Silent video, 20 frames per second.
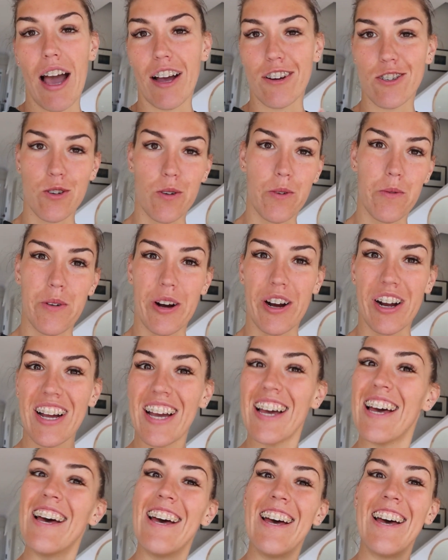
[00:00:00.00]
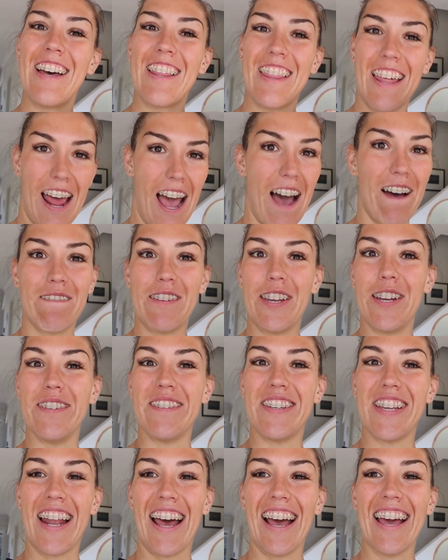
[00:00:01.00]
actual work that I have to
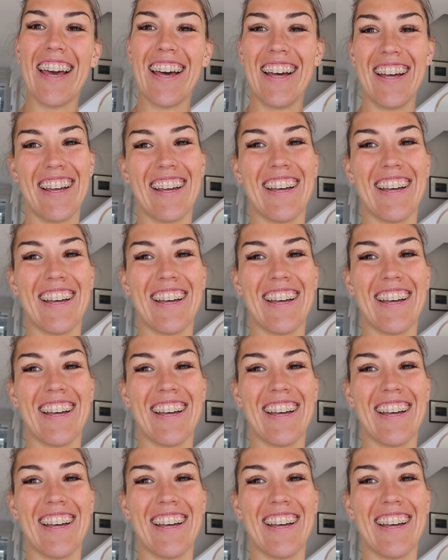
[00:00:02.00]
do today.